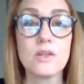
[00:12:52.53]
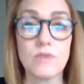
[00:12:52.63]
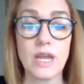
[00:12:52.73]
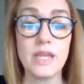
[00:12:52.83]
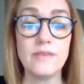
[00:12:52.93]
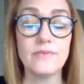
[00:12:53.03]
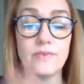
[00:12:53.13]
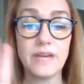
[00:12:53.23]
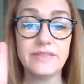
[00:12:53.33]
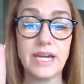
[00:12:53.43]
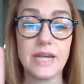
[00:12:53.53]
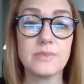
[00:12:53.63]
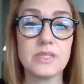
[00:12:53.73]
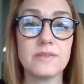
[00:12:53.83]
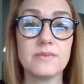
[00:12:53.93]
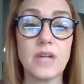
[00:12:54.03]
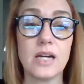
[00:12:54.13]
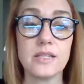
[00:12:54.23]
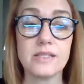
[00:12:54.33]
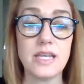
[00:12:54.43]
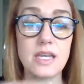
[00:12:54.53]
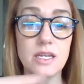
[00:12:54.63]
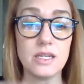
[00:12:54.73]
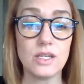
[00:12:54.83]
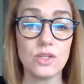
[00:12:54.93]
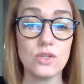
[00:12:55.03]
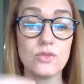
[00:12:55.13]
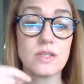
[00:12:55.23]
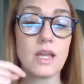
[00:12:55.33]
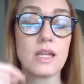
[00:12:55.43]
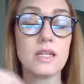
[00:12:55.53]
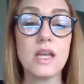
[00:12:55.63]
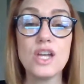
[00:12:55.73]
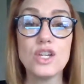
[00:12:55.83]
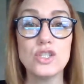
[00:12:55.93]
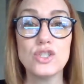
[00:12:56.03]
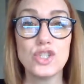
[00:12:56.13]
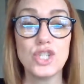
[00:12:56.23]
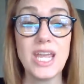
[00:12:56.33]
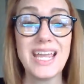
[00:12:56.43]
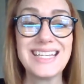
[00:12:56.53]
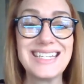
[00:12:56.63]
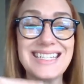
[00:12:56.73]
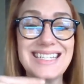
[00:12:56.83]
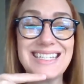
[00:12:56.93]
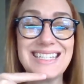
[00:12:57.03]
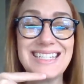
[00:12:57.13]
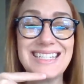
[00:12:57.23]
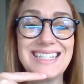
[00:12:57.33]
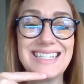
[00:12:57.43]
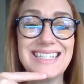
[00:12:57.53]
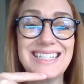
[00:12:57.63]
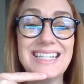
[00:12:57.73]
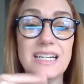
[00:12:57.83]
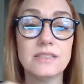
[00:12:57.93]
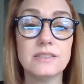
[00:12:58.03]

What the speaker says: Ready? 5 times. I'll say it, you say it. Cheese.